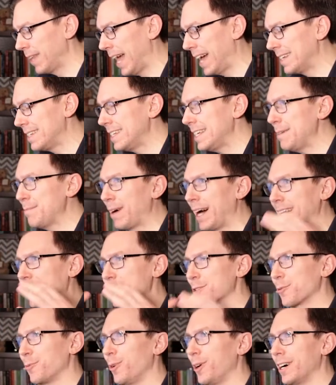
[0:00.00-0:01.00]
at t
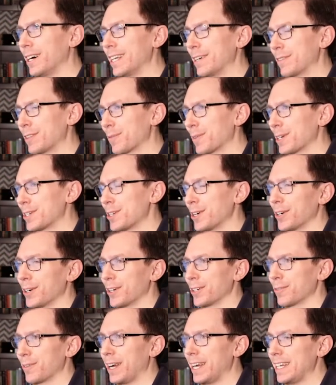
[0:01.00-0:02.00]
minus 1, if the
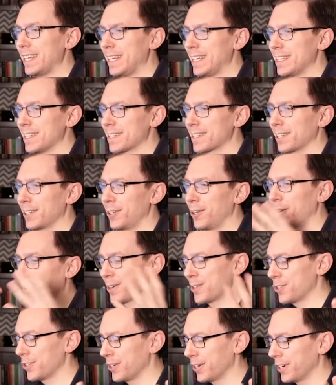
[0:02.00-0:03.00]
return rate is
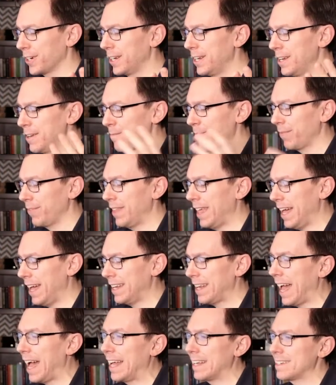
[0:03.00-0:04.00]
larger
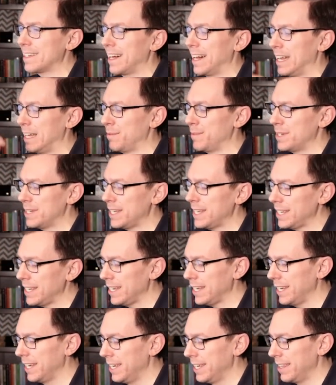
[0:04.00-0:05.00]
than at time
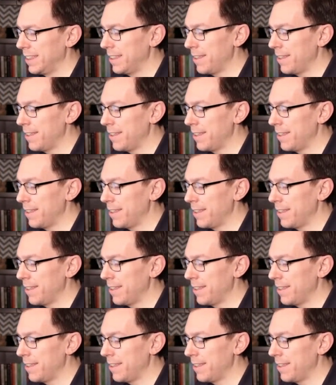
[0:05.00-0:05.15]
t,